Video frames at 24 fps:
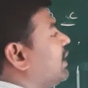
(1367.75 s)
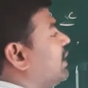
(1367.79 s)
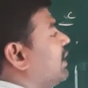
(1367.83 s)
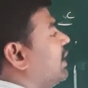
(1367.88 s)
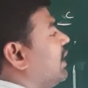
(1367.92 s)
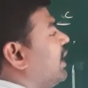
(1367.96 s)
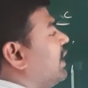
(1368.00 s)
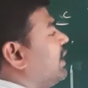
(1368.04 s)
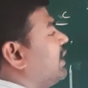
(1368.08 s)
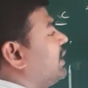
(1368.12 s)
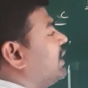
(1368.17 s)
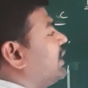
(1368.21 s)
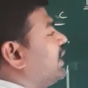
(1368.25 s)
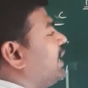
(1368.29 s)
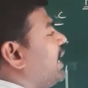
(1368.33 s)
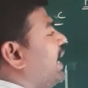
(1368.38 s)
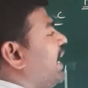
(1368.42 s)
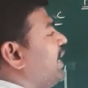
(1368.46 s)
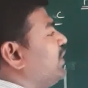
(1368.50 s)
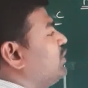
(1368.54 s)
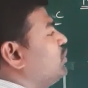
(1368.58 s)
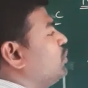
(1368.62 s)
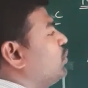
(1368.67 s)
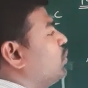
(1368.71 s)
at
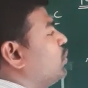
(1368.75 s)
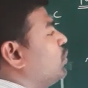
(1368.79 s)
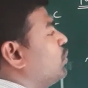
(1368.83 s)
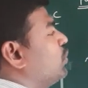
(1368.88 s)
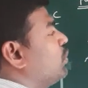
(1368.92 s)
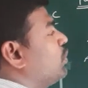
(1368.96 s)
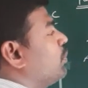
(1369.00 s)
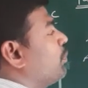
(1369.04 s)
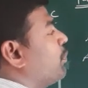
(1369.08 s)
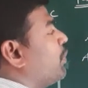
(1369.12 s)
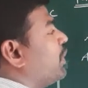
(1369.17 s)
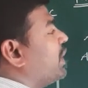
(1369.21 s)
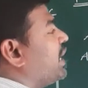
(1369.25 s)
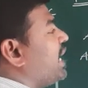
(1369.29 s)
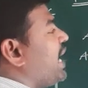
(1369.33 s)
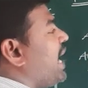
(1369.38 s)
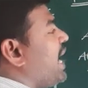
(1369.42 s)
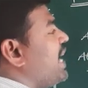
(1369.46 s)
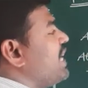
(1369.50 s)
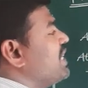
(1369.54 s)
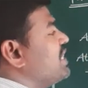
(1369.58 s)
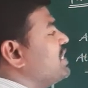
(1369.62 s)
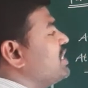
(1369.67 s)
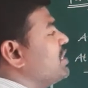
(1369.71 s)
cathode
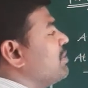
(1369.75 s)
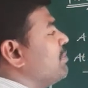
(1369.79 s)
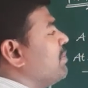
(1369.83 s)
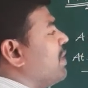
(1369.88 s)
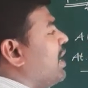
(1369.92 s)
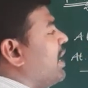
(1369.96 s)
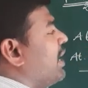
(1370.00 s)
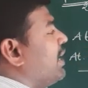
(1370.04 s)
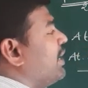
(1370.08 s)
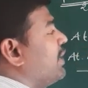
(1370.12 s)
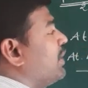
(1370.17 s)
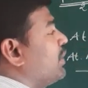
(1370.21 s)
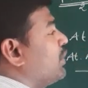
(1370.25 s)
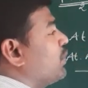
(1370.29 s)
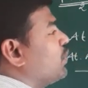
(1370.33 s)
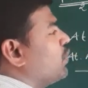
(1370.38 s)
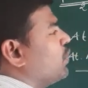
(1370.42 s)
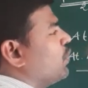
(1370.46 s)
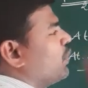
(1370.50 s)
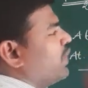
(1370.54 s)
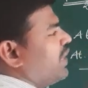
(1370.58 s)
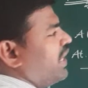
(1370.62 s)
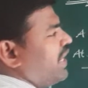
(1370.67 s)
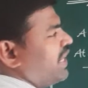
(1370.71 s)
potassium
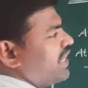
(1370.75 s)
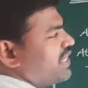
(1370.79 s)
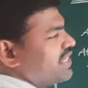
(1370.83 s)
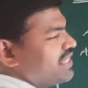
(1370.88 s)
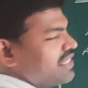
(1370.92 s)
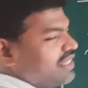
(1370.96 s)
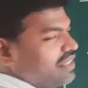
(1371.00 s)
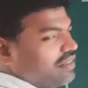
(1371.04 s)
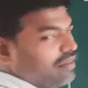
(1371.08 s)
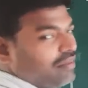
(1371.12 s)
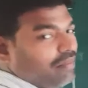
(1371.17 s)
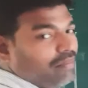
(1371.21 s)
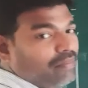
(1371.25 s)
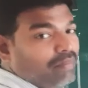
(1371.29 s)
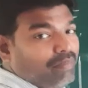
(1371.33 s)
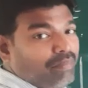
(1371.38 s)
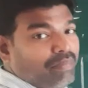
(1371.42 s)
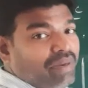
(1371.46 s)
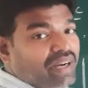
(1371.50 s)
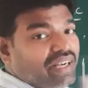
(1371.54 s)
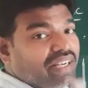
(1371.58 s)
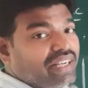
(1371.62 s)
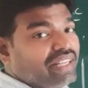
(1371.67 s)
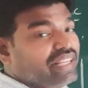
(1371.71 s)
undergo reduction,
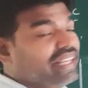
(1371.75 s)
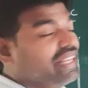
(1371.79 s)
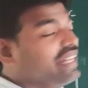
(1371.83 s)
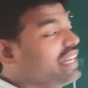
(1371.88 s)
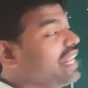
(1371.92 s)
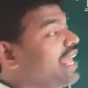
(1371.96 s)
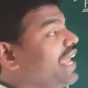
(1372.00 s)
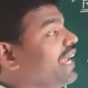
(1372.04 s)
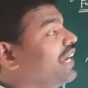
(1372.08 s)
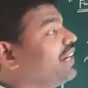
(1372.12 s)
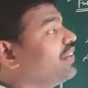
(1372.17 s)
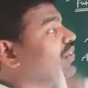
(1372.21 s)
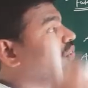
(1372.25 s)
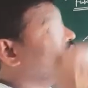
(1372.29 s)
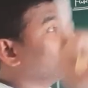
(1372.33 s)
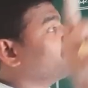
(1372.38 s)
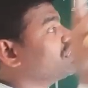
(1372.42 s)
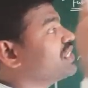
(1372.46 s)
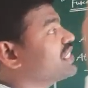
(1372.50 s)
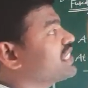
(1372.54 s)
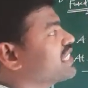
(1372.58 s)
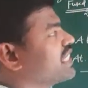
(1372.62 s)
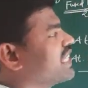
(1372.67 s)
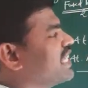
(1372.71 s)
but in
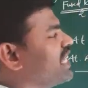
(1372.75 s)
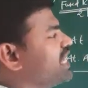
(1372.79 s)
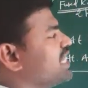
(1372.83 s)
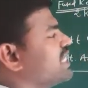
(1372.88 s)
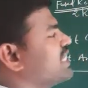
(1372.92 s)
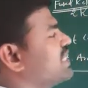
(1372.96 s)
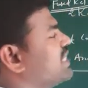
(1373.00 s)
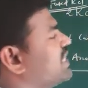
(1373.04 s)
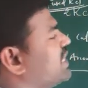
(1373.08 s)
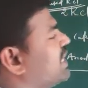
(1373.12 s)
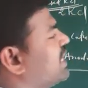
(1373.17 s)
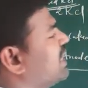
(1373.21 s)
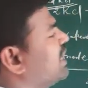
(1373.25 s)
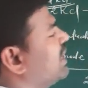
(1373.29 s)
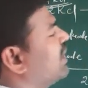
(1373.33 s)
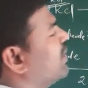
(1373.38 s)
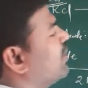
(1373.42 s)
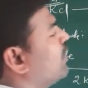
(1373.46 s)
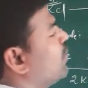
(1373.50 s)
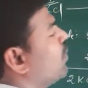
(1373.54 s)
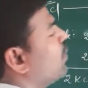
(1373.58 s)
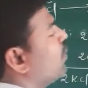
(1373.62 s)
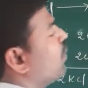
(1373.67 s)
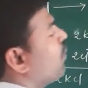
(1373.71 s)
aqueous
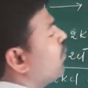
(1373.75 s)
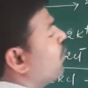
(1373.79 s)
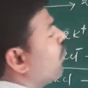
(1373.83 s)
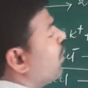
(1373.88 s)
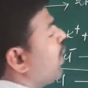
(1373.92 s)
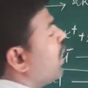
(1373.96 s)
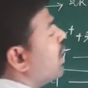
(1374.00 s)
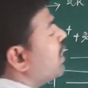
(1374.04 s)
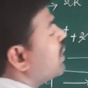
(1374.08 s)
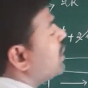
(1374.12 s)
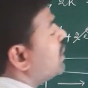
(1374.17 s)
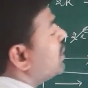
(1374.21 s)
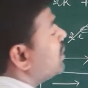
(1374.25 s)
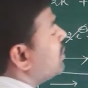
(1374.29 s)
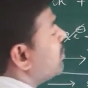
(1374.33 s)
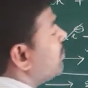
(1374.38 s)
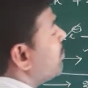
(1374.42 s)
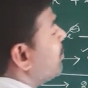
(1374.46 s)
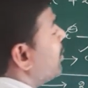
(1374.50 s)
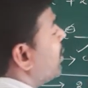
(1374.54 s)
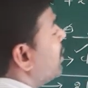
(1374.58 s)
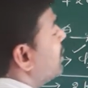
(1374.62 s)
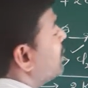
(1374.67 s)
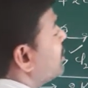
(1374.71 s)
KCl, water
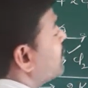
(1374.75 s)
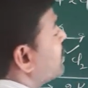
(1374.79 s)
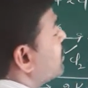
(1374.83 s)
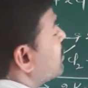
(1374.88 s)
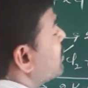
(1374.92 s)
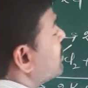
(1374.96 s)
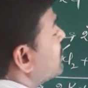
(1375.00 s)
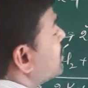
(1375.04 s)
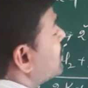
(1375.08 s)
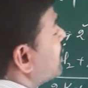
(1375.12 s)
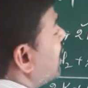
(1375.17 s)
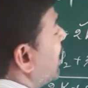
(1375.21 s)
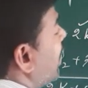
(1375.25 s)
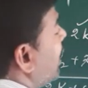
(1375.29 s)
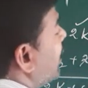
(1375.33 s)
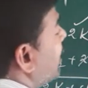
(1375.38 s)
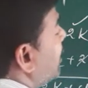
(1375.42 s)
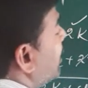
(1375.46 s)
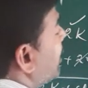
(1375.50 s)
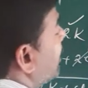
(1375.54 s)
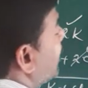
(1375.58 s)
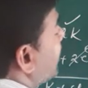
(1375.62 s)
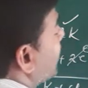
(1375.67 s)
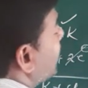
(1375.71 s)
molecules
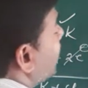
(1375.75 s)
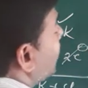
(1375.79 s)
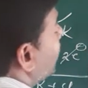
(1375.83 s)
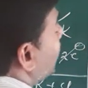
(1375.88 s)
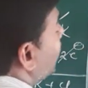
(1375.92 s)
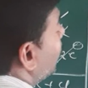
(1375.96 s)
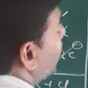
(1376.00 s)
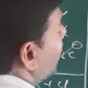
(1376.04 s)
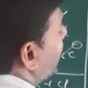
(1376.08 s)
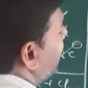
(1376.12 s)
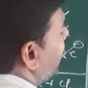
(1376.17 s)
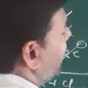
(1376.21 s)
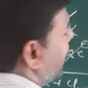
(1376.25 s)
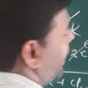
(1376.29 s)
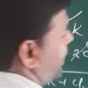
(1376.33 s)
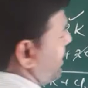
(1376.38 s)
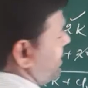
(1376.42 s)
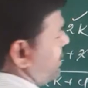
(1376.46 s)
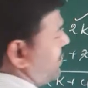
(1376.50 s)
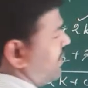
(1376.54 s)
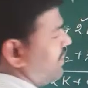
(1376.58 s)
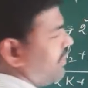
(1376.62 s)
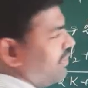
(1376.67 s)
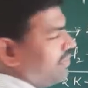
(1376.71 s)
undergo
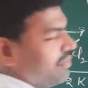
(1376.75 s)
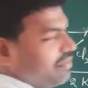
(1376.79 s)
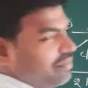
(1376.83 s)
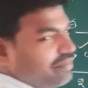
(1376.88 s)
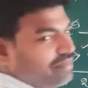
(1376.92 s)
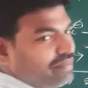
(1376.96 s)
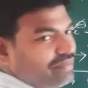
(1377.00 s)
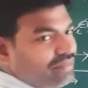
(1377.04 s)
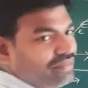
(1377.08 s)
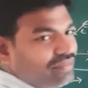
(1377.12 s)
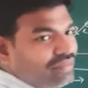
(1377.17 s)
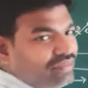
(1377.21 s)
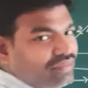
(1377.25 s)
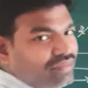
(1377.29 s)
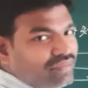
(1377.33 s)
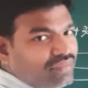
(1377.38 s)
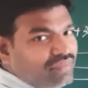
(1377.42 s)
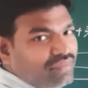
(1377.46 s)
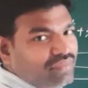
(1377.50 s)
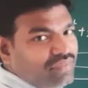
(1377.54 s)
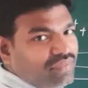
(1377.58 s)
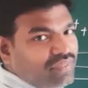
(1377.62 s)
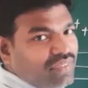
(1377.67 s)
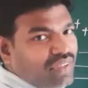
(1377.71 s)
reduction.
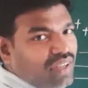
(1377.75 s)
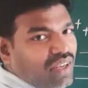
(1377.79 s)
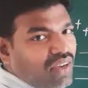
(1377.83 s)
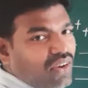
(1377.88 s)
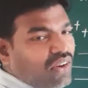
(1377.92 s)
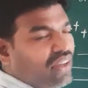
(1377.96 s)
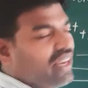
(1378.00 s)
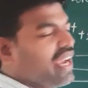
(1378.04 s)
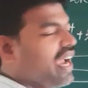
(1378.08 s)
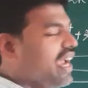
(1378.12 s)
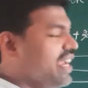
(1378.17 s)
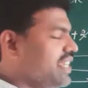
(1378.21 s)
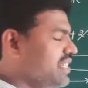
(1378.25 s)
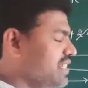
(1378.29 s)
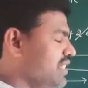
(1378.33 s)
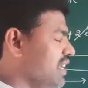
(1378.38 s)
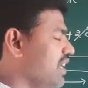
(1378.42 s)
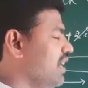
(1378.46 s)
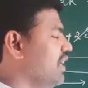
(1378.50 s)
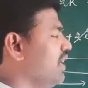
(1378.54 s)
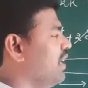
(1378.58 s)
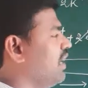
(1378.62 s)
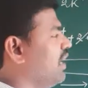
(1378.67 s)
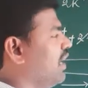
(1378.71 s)
Okay, I
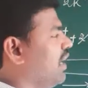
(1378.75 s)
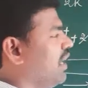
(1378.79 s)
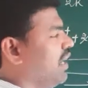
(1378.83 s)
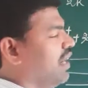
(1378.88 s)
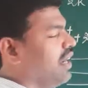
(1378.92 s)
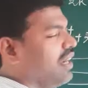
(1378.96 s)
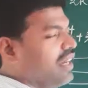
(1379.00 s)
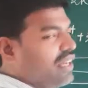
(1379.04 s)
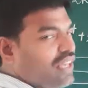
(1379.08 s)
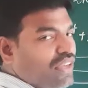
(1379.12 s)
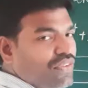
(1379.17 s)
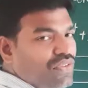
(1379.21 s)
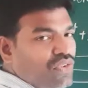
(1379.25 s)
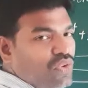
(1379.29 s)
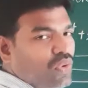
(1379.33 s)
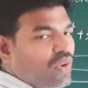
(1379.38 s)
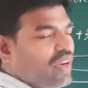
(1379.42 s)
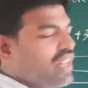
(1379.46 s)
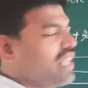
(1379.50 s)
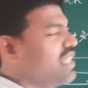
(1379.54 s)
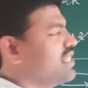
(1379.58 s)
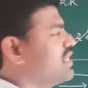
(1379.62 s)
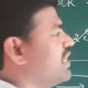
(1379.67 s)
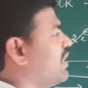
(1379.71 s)
shall give you
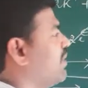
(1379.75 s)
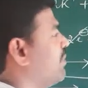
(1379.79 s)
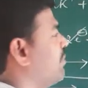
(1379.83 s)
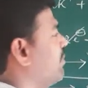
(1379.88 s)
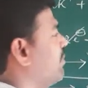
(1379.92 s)
reason.